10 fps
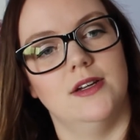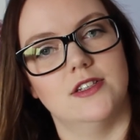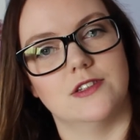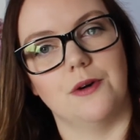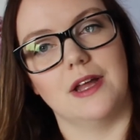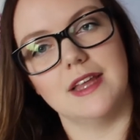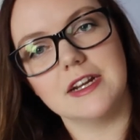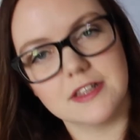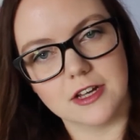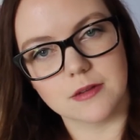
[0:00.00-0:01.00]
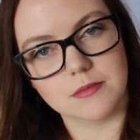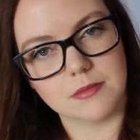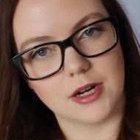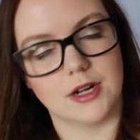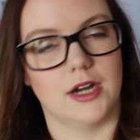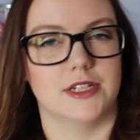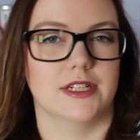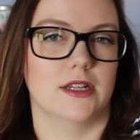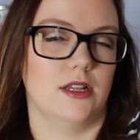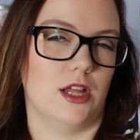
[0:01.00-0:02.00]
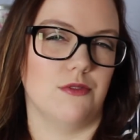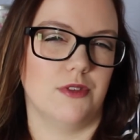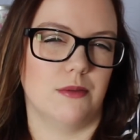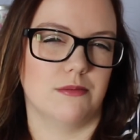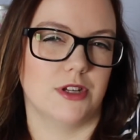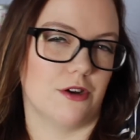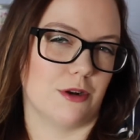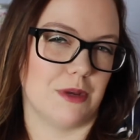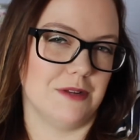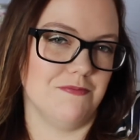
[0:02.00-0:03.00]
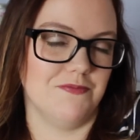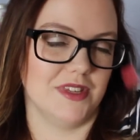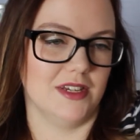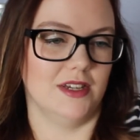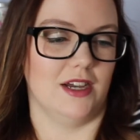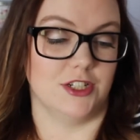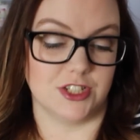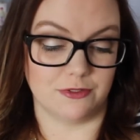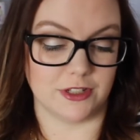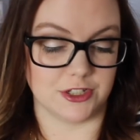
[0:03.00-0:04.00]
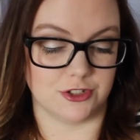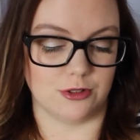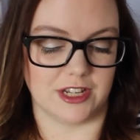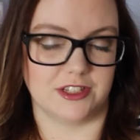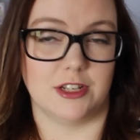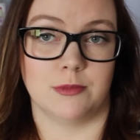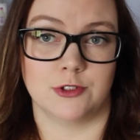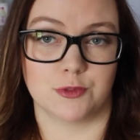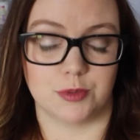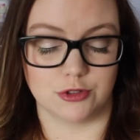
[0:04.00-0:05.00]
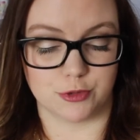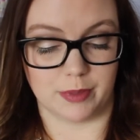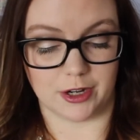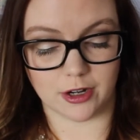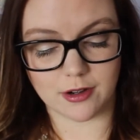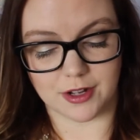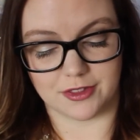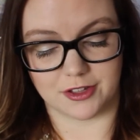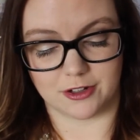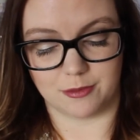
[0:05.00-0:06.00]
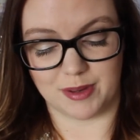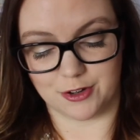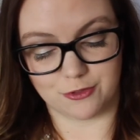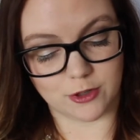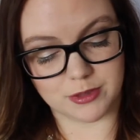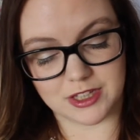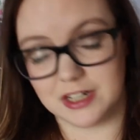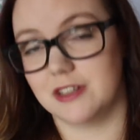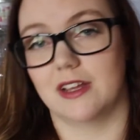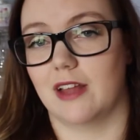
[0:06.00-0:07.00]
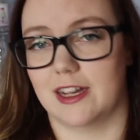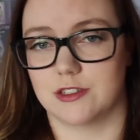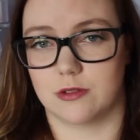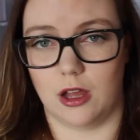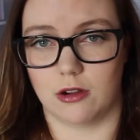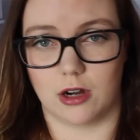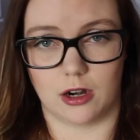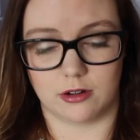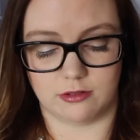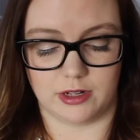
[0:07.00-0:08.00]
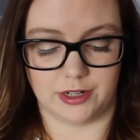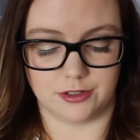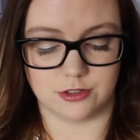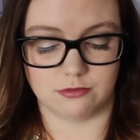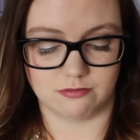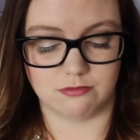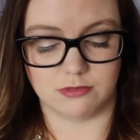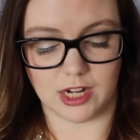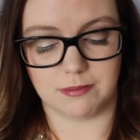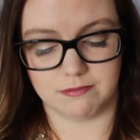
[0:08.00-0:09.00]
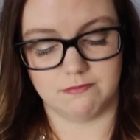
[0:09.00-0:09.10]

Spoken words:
So I liked them, but I didn't love them. You know what I mean? I definitely do like the Amuse Bouche better. I think they're better formulated, they last longer, and yeah,